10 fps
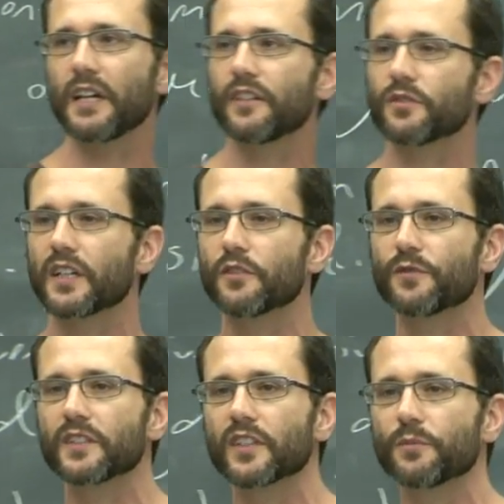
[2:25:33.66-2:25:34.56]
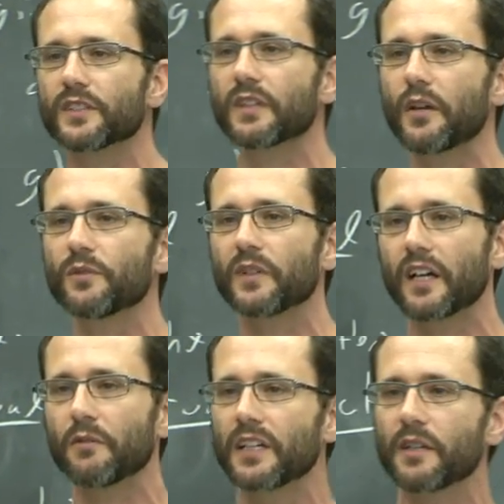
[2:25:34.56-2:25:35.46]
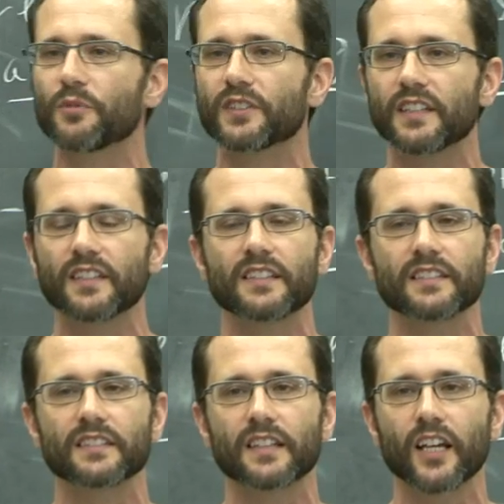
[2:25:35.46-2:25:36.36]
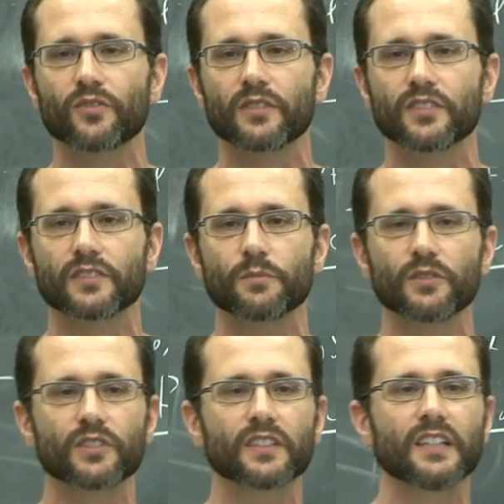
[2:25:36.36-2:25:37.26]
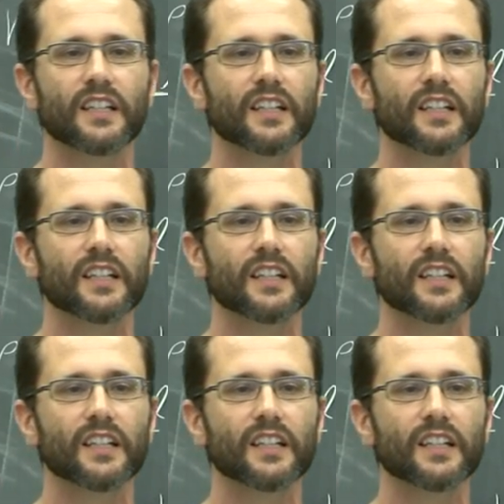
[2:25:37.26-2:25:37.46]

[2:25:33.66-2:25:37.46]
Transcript: be hard to kind of interpret. How, do, how can I pretend that this is an actual distribution